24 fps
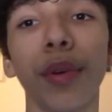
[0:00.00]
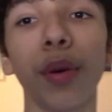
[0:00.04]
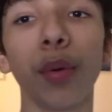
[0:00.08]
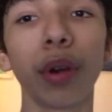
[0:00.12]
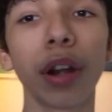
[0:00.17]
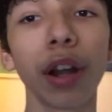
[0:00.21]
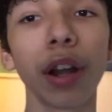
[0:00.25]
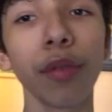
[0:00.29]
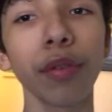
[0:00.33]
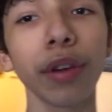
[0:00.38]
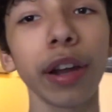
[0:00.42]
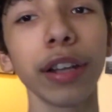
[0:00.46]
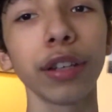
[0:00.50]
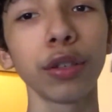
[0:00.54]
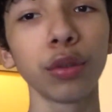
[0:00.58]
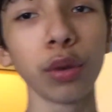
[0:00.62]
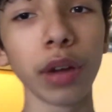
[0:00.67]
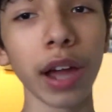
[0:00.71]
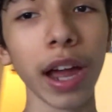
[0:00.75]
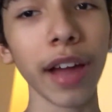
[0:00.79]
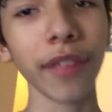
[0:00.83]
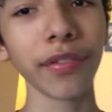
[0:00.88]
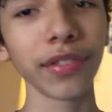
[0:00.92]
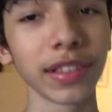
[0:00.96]
whenever I do
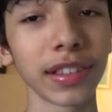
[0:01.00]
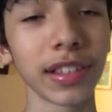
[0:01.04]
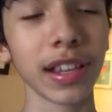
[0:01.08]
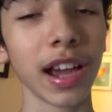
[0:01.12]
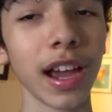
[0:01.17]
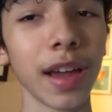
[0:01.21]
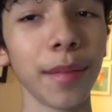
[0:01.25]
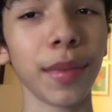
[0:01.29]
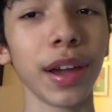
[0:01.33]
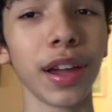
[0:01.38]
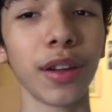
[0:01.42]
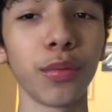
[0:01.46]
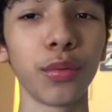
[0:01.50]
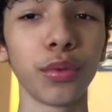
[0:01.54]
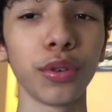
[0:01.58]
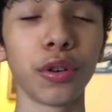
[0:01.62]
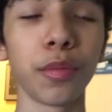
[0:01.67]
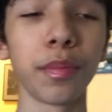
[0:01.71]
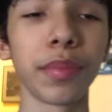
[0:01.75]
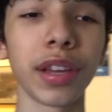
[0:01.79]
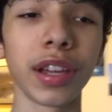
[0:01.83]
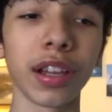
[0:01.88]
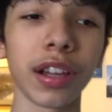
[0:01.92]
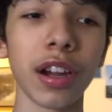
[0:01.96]
have the time, I will
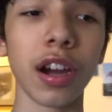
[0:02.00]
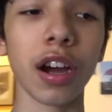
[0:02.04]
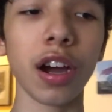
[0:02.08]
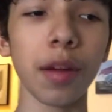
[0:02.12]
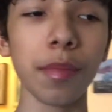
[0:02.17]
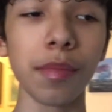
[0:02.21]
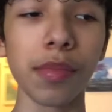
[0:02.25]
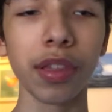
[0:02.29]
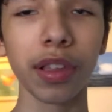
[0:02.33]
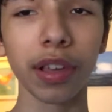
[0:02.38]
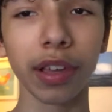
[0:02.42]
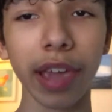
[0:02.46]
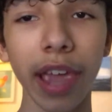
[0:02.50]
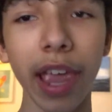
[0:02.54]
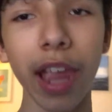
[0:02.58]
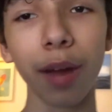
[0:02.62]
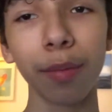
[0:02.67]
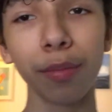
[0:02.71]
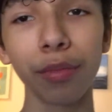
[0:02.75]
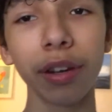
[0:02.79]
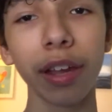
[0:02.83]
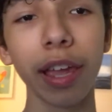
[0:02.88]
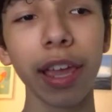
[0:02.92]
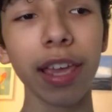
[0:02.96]
pick up the
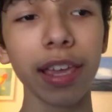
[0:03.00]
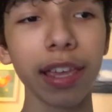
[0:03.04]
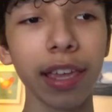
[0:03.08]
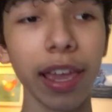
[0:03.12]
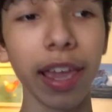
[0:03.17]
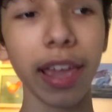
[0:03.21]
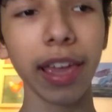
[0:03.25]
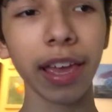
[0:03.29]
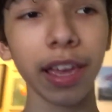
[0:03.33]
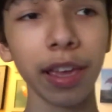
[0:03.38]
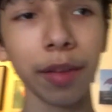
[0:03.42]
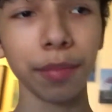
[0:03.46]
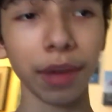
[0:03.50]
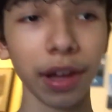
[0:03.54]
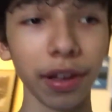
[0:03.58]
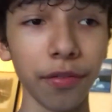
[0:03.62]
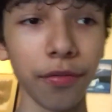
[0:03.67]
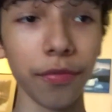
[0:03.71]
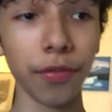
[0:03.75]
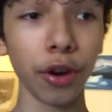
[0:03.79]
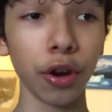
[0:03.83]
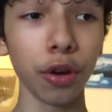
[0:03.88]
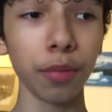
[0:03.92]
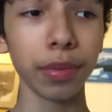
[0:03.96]
camera, AKA my
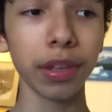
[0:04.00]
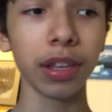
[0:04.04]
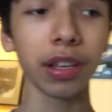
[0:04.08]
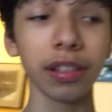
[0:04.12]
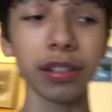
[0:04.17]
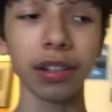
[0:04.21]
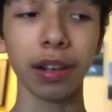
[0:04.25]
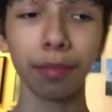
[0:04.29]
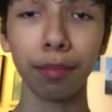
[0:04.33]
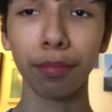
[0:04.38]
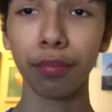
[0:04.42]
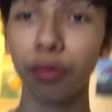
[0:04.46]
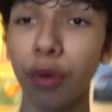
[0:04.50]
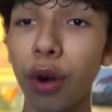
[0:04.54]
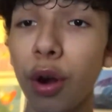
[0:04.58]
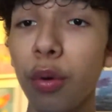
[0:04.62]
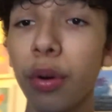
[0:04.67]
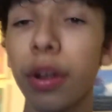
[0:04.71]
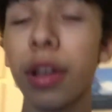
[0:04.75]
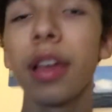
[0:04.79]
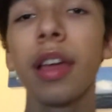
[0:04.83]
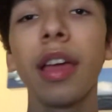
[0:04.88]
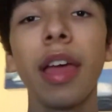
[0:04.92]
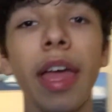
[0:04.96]
phone, because I'm
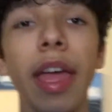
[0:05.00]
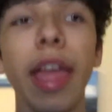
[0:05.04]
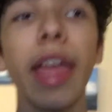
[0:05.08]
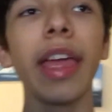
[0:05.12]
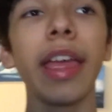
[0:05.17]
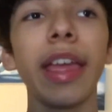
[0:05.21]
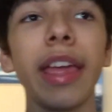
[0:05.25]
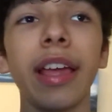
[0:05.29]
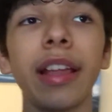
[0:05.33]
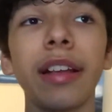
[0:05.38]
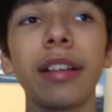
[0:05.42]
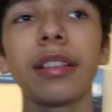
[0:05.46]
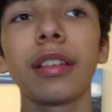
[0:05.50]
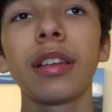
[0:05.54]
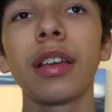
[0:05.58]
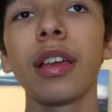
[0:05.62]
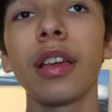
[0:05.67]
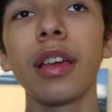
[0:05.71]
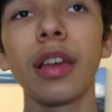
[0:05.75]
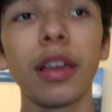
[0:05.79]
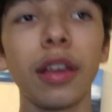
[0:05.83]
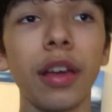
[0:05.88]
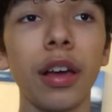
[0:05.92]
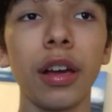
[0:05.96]
broke, and
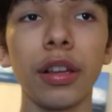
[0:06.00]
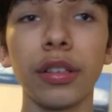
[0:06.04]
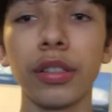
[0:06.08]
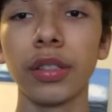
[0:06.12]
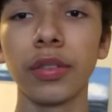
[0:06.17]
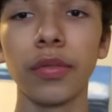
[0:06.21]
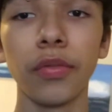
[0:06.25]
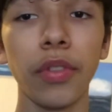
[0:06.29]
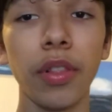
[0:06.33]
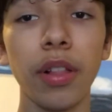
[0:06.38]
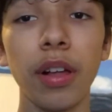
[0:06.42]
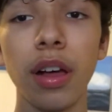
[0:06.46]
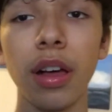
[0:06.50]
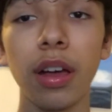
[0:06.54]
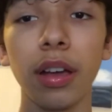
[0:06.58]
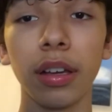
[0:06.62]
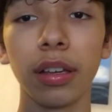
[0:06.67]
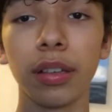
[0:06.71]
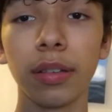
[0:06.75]
uh, just vlog.